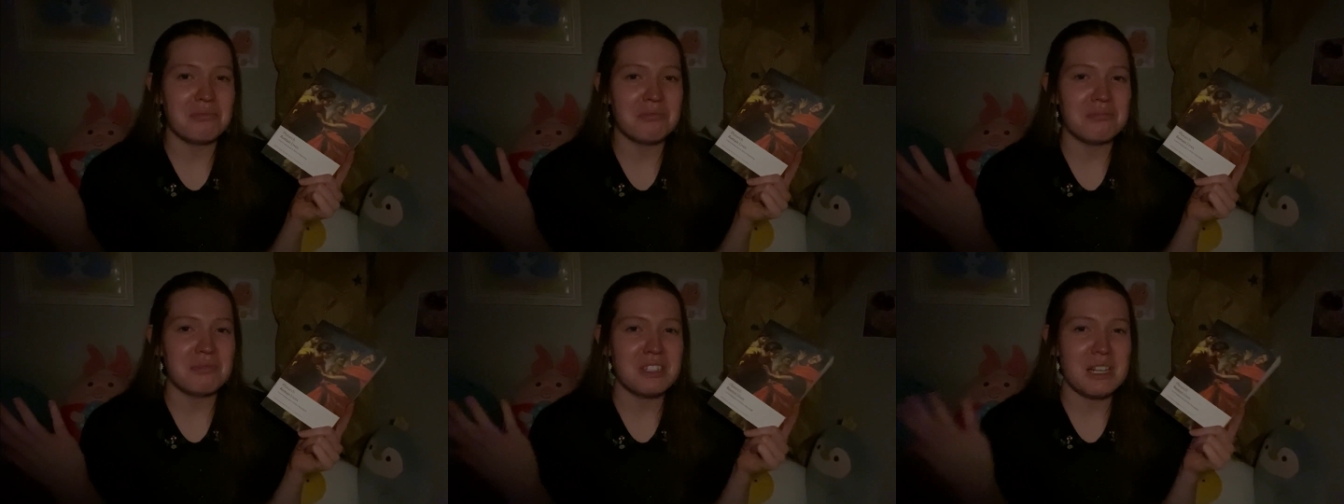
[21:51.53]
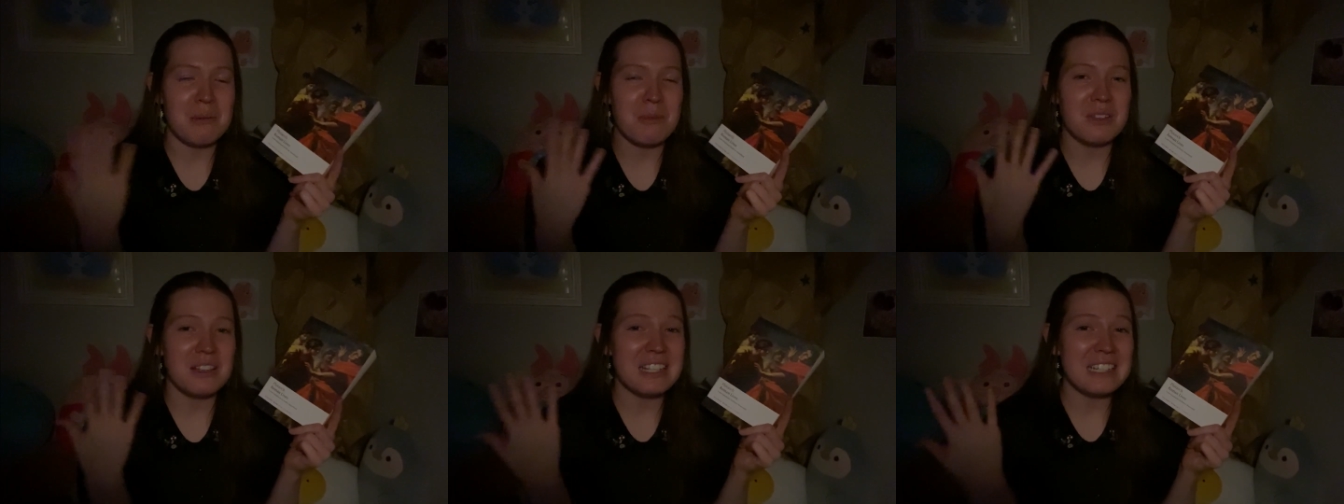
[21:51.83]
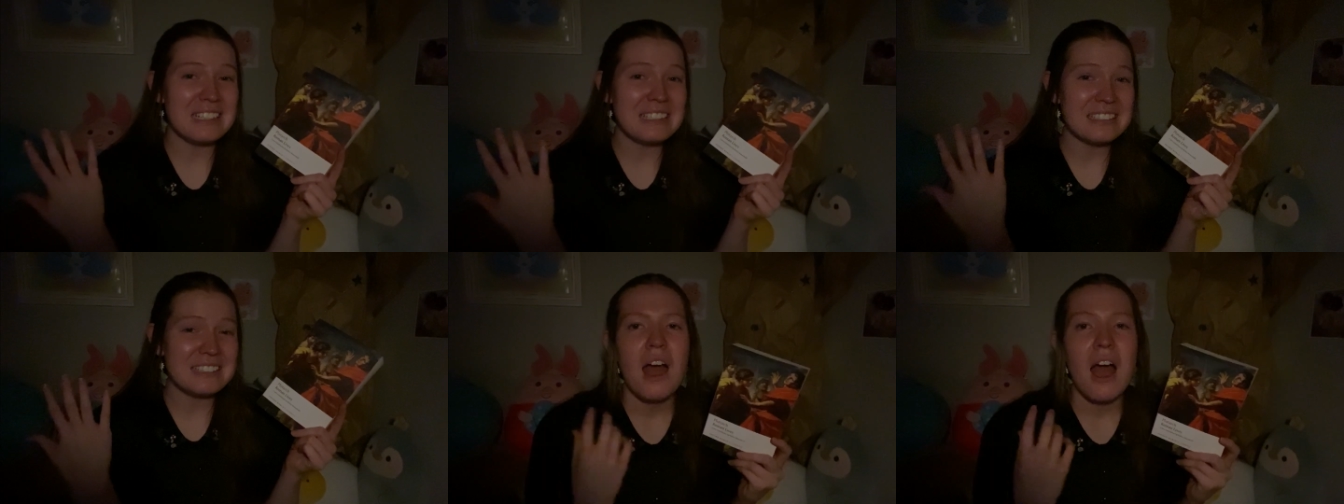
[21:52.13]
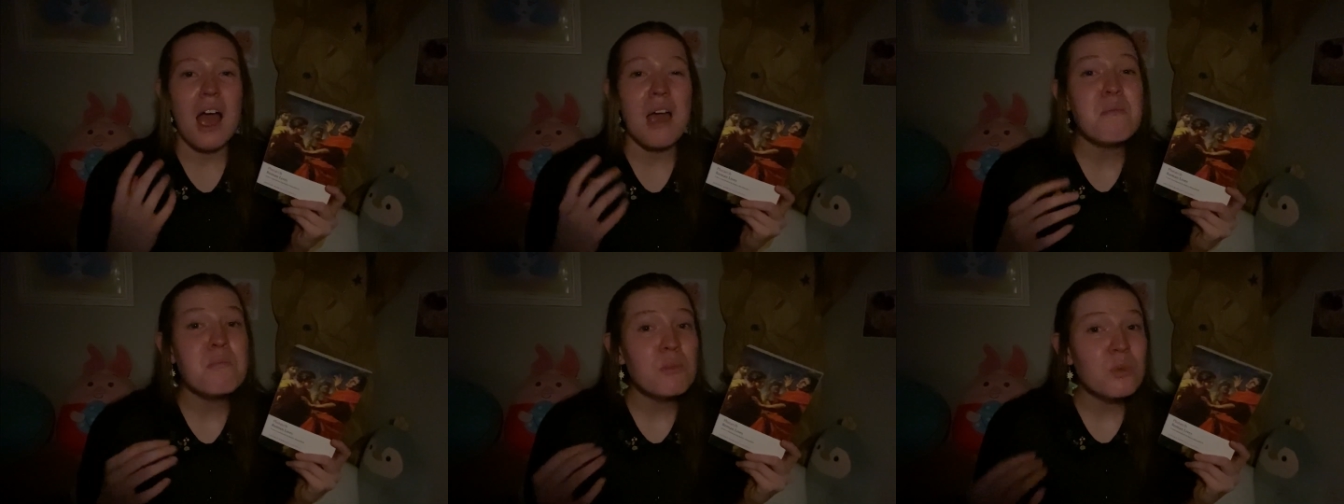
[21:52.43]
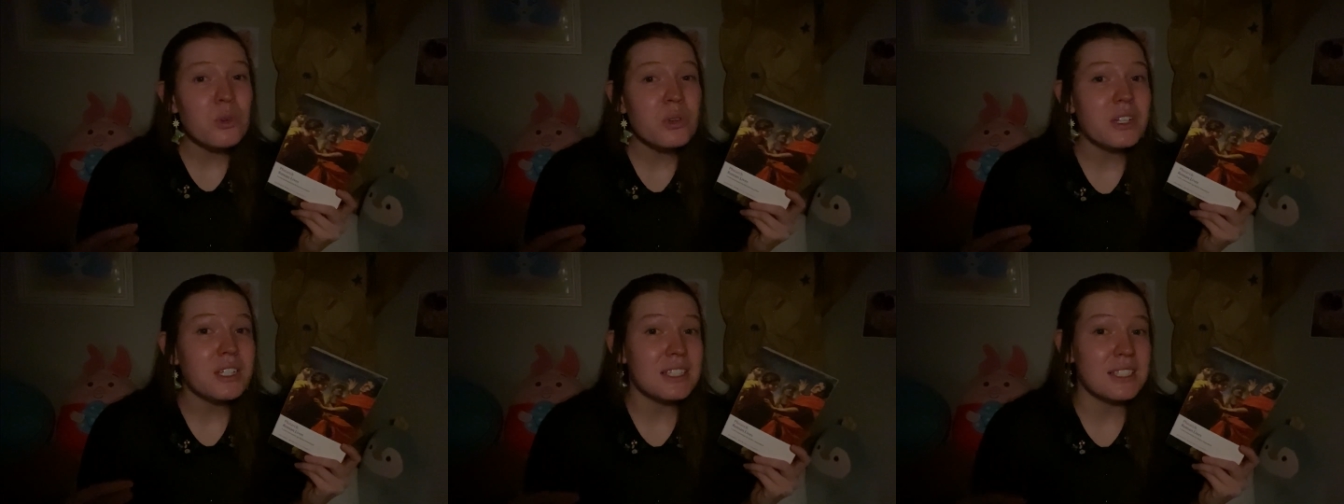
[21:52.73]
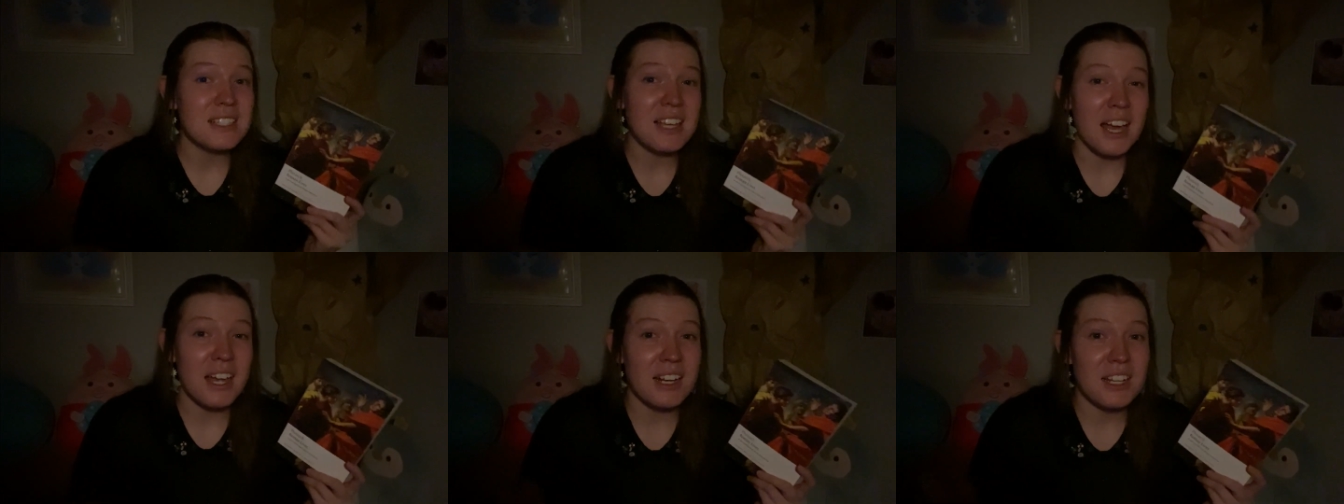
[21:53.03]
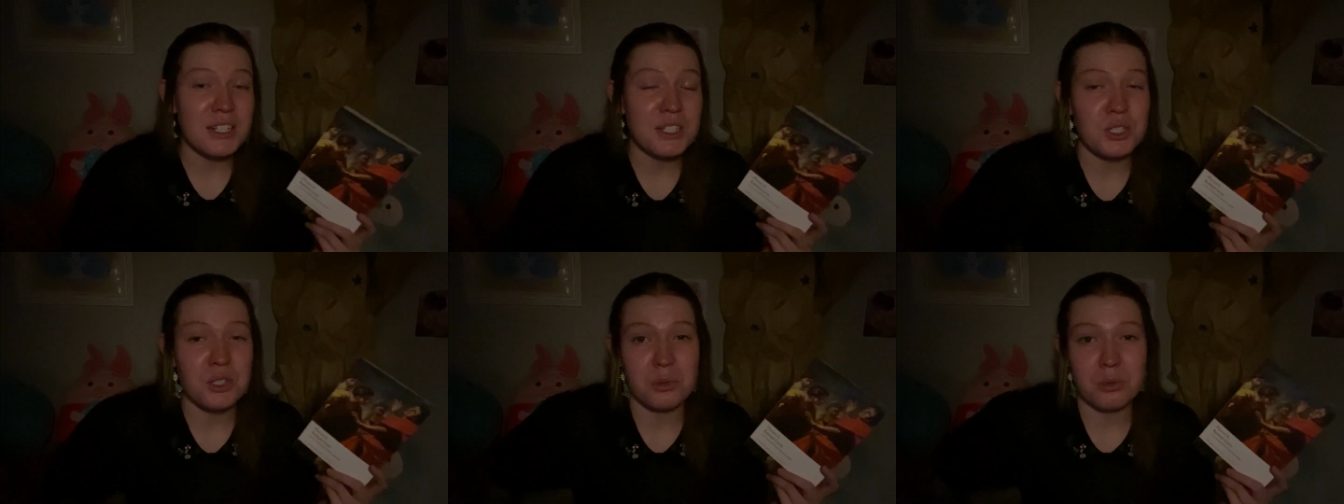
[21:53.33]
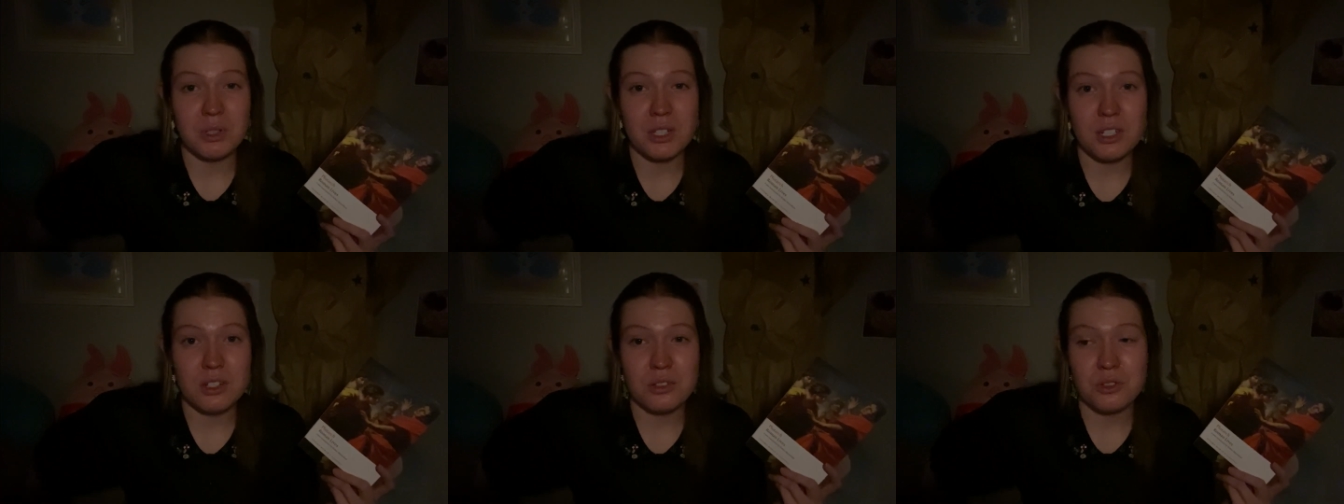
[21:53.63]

some of this. I'm more excited to read